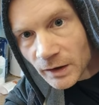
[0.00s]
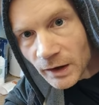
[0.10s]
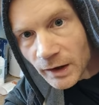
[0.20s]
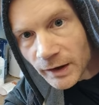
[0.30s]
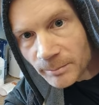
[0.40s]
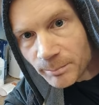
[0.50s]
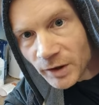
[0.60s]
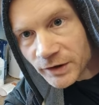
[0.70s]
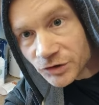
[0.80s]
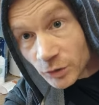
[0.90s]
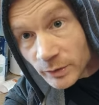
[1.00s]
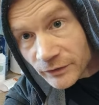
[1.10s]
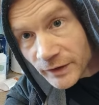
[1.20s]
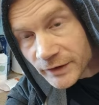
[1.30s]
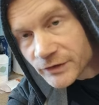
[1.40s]
And by
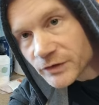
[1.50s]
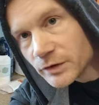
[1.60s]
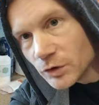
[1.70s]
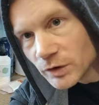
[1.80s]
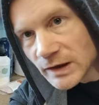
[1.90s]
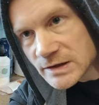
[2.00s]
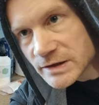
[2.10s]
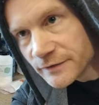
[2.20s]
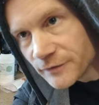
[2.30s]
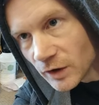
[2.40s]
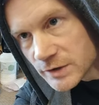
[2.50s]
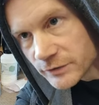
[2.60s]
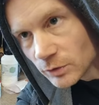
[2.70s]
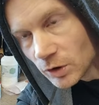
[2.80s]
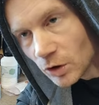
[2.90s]
doing this, you can actually fast
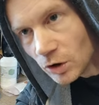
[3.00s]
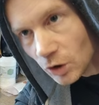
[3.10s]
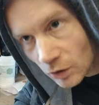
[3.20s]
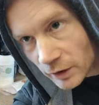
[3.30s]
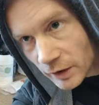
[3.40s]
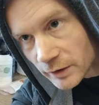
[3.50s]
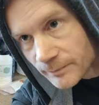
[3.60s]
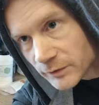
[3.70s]
for a lot longer.